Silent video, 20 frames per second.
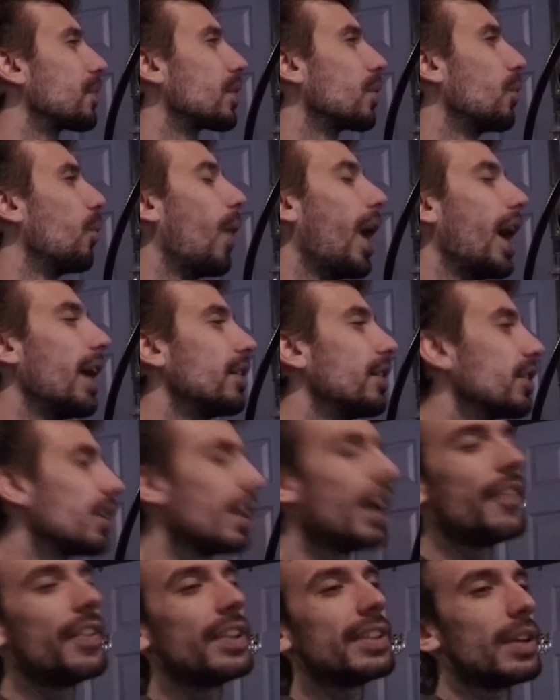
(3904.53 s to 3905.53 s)
Why a
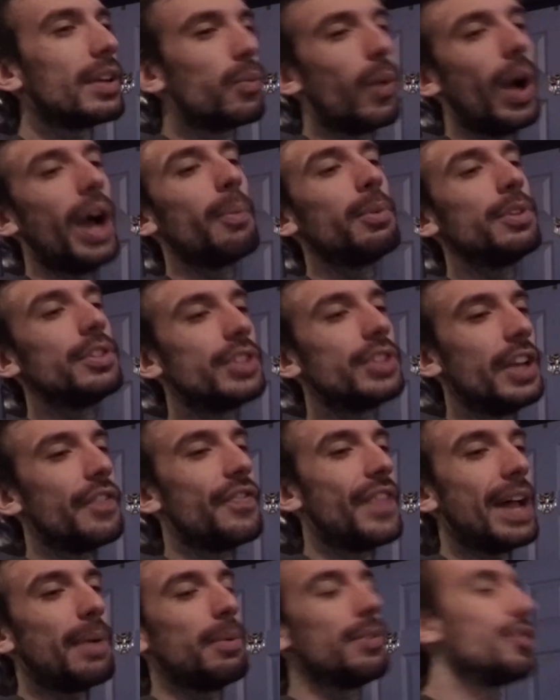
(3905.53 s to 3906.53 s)
lot of things like why wouldn't you, if
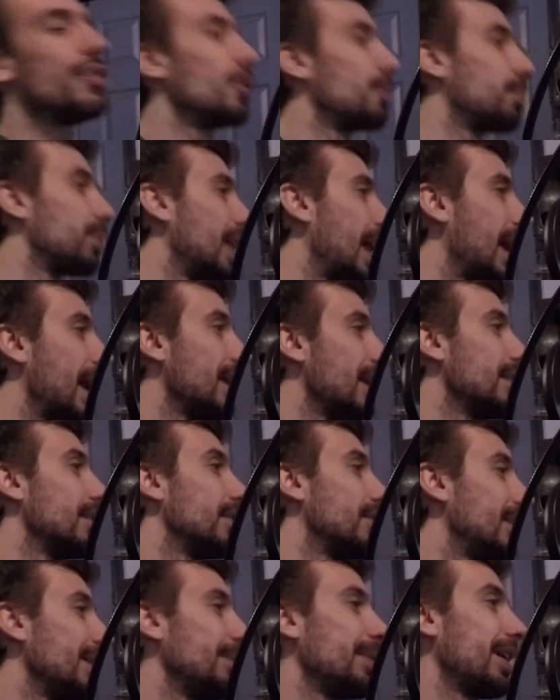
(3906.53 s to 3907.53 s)
that was your plan?
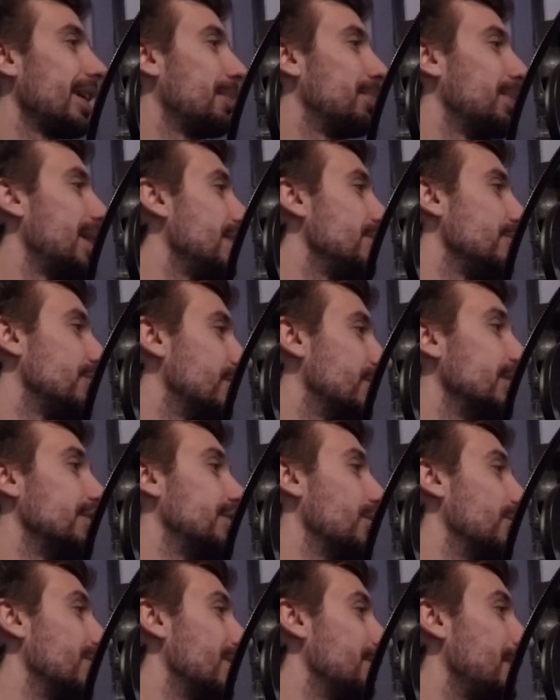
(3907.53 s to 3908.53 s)
It seemed like a plan you could have
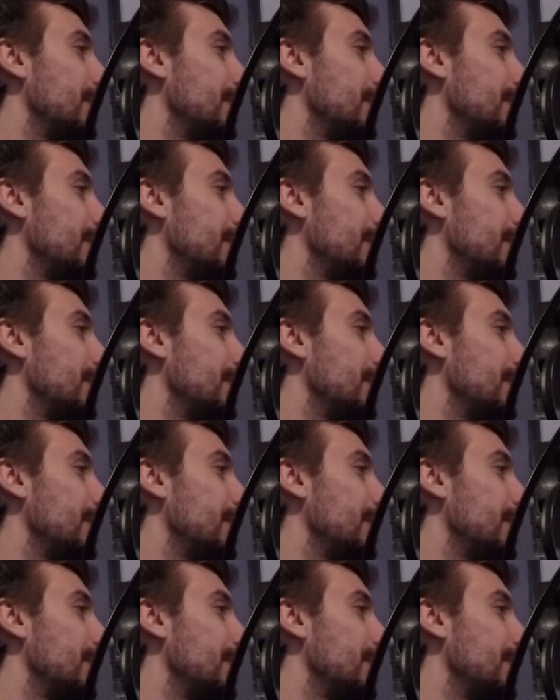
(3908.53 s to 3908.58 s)
told the